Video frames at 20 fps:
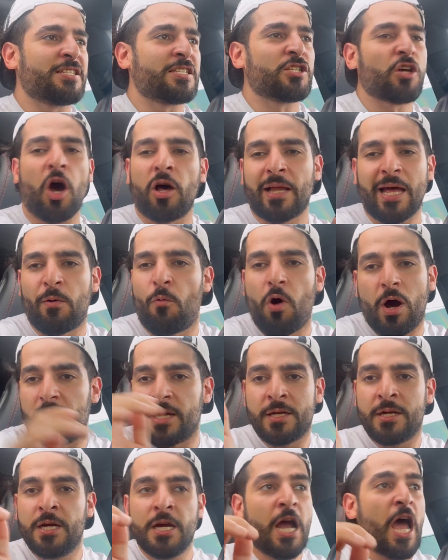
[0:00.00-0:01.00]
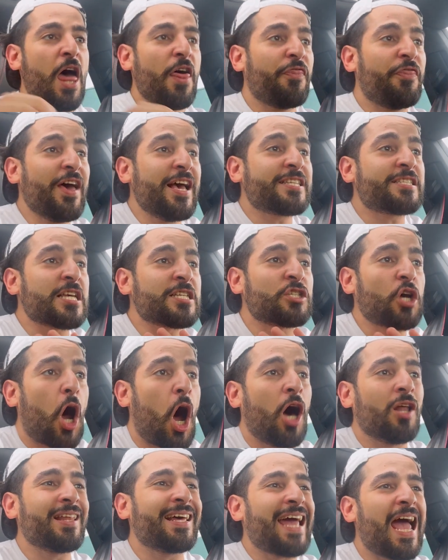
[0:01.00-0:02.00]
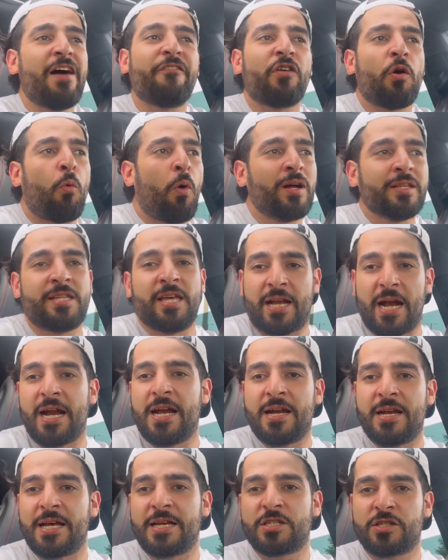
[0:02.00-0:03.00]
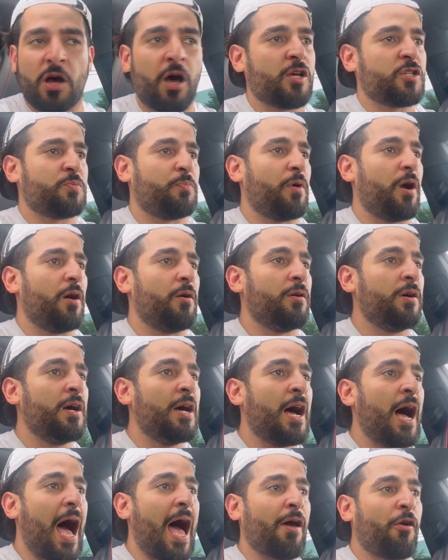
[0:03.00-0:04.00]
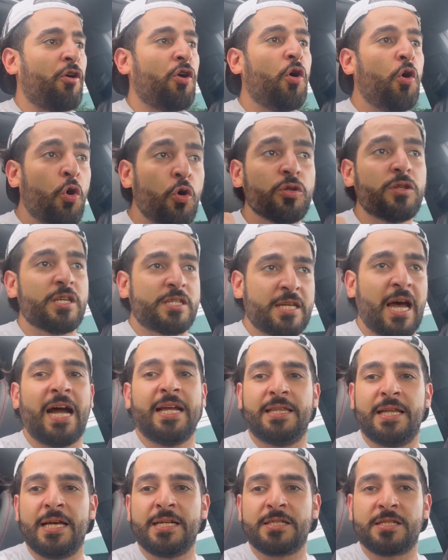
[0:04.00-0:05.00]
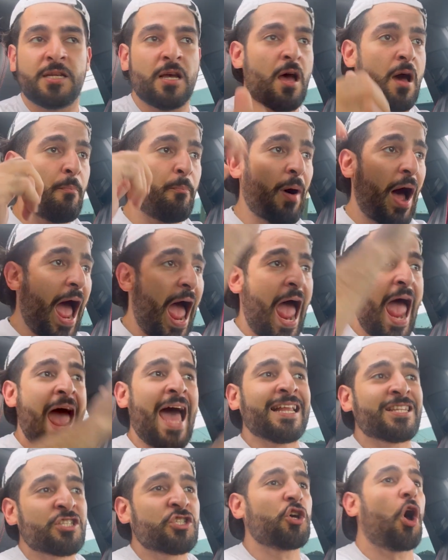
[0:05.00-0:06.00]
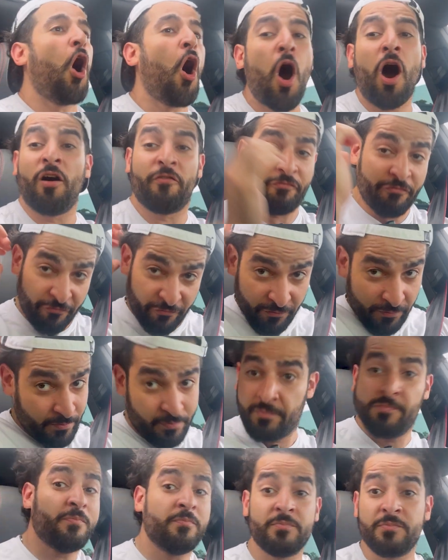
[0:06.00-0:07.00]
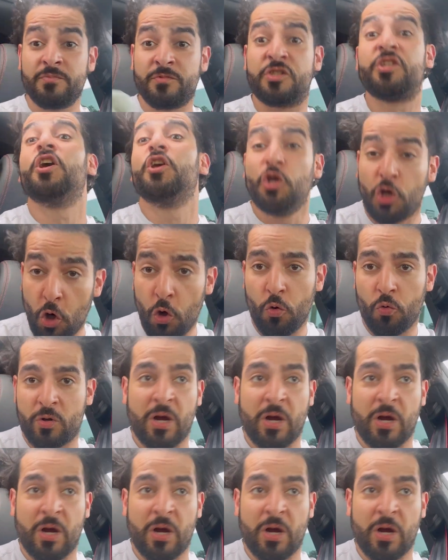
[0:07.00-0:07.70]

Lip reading: all I want. This is all I ever wanted in an exhaust, bro. I don't know who designed this, but hats off to you